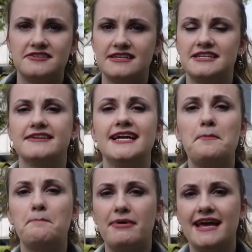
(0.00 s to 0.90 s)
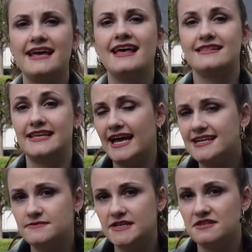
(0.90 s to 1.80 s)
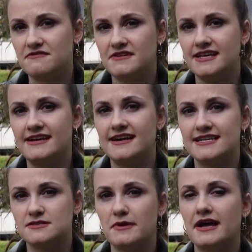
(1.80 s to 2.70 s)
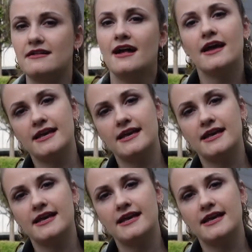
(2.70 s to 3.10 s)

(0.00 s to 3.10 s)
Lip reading: internet, you're gonna pay the activation fee here as well.